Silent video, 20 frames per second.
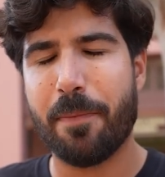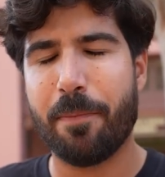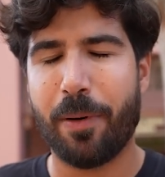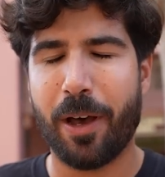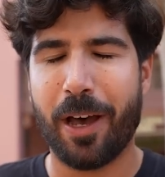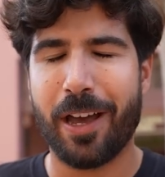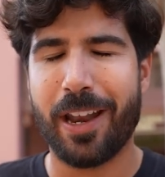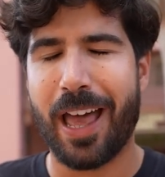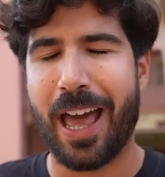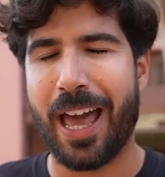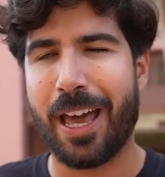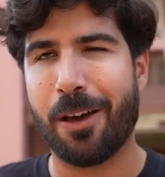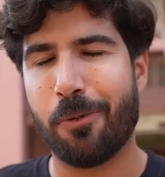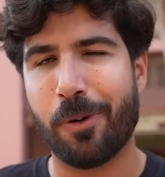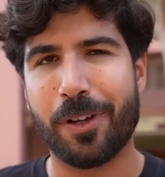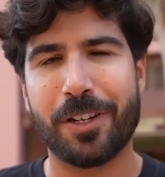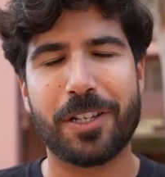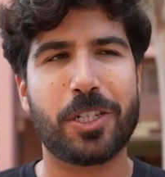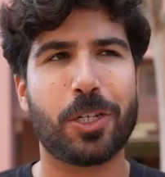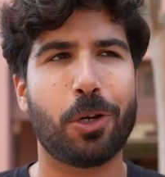but I
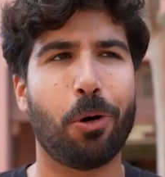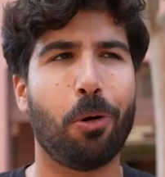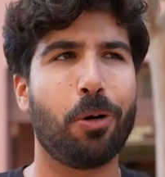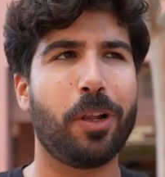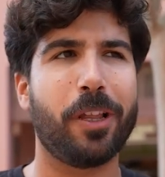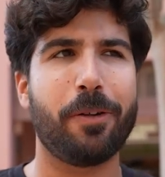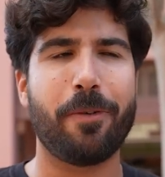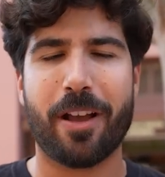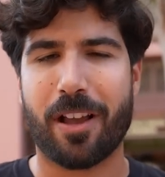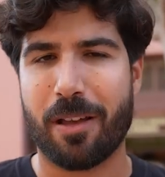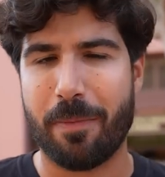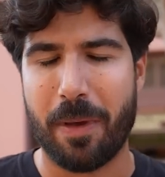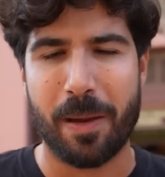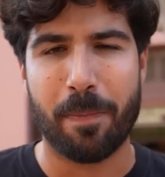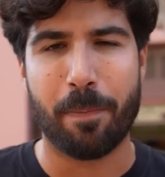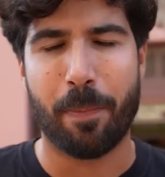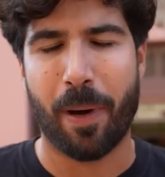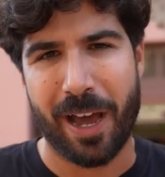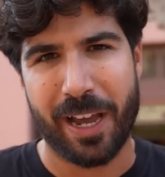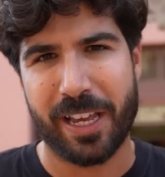would totally
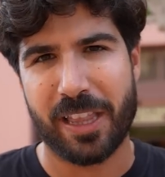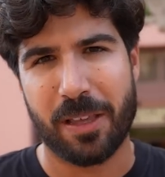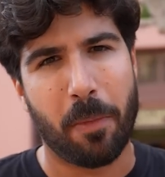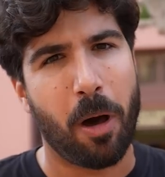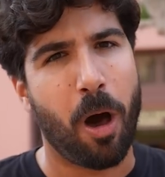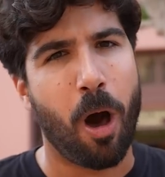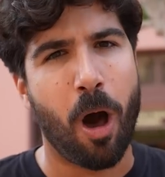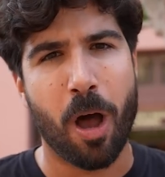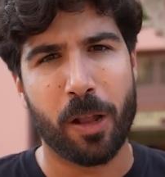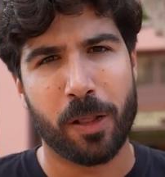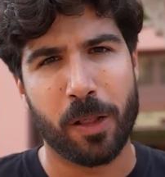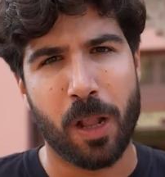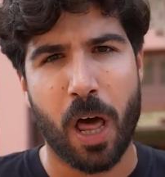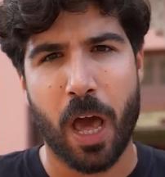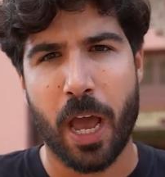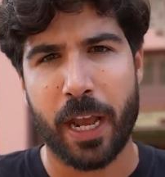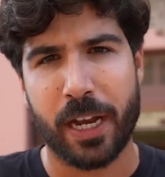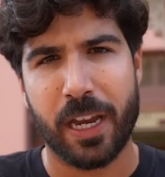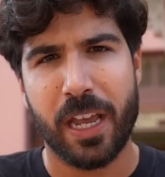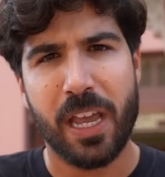recommend buying them
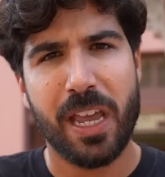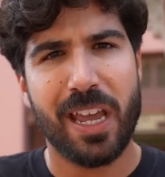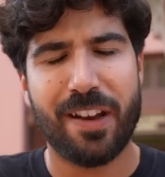online.